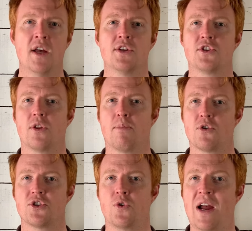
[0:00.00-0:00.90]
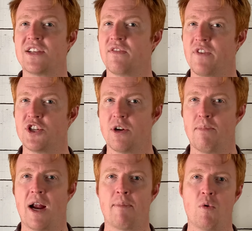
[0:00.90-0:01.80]
So the person who has the vision
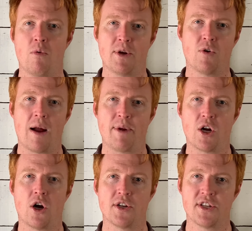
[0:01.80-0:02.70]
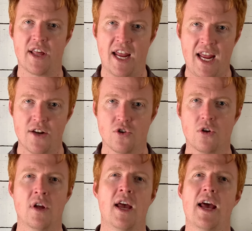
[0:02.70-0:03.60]
impairment will be grabbing onto the handle,